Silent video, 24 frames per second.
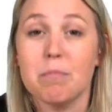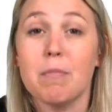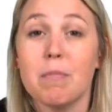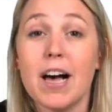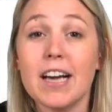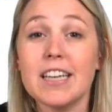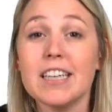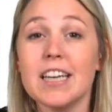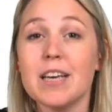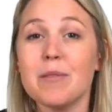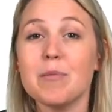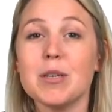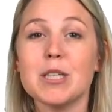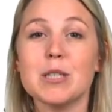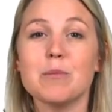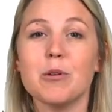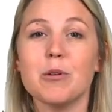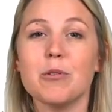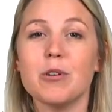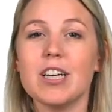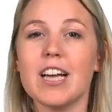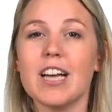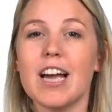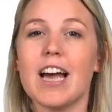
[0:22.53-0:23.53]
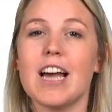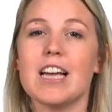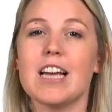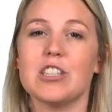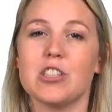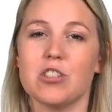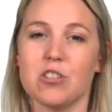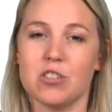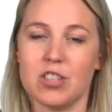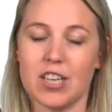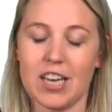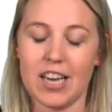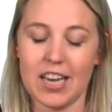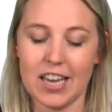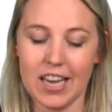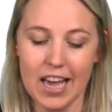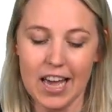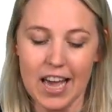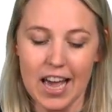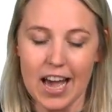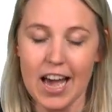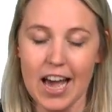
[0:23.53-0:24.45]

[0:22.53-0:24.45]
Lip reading: My name is Maria and today,